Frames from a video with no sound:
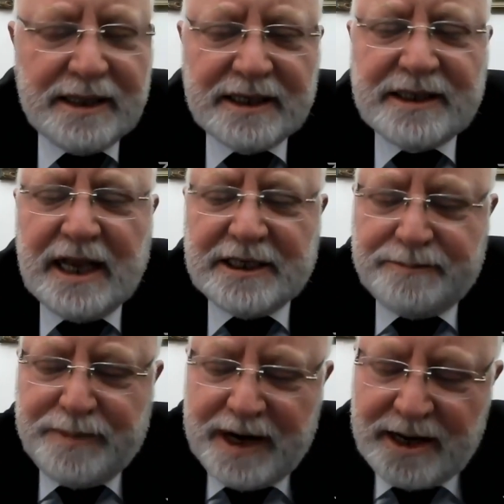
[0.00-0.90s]
This
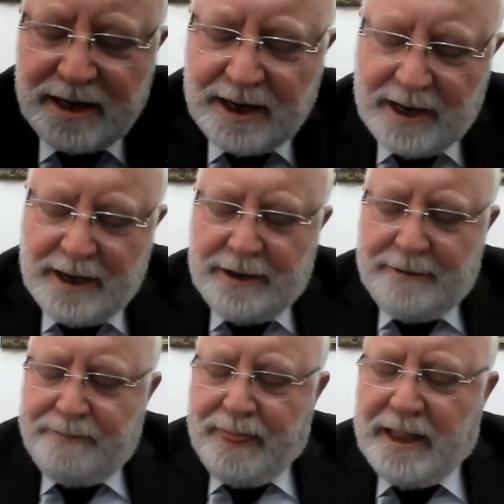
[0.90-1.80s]
has been
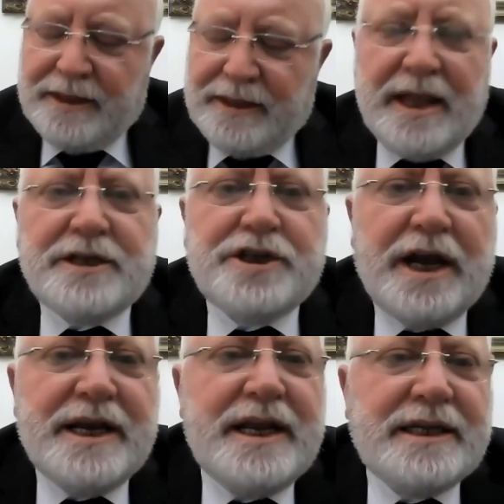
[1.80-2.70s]
the
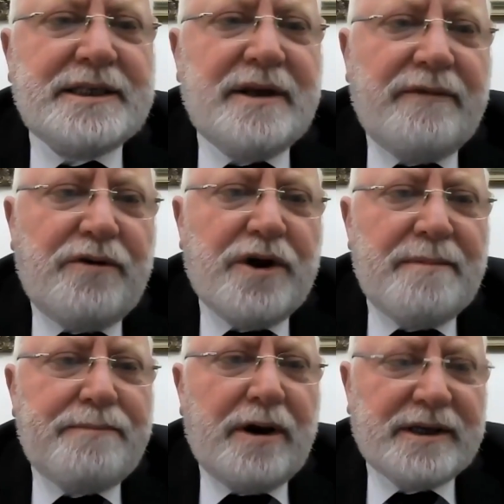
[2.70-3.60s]
Chinese
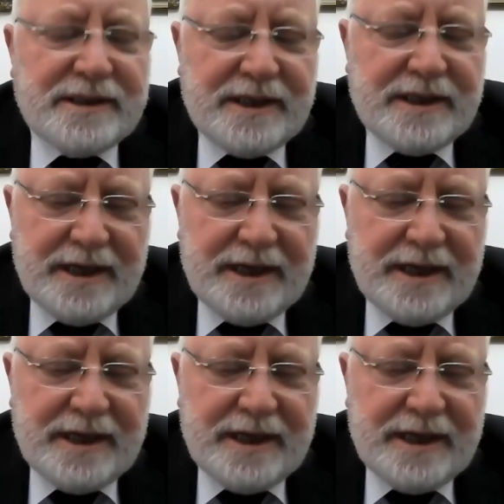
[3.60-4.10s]
foreign policy